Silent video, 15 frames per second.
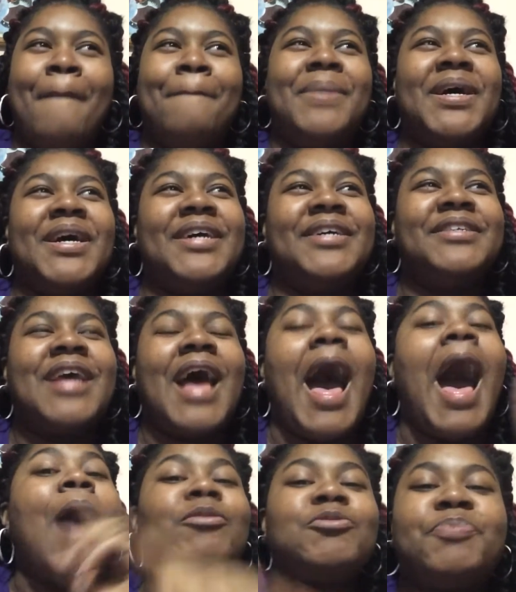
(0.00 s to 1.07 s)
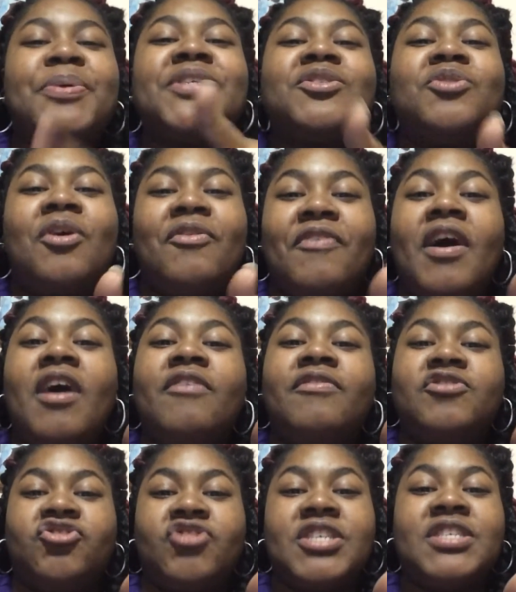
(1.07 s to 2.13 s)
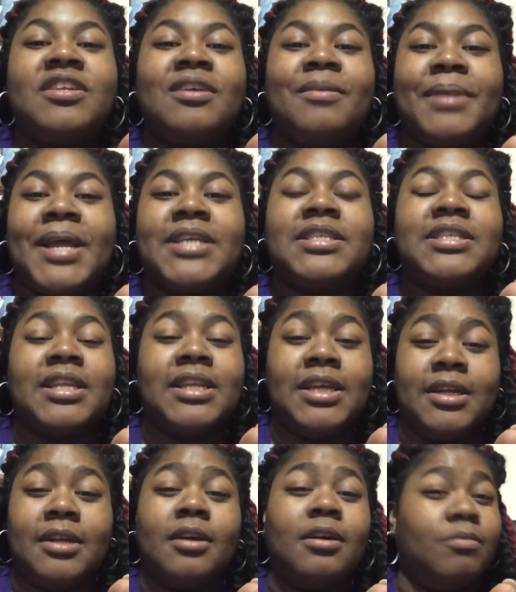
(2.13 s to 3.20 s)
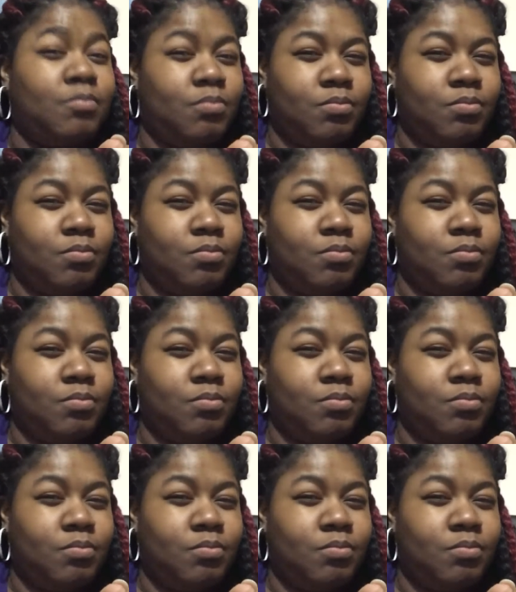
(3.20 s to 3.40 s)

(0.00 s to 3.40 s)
But I was pissed off at her for dressing up like Selena.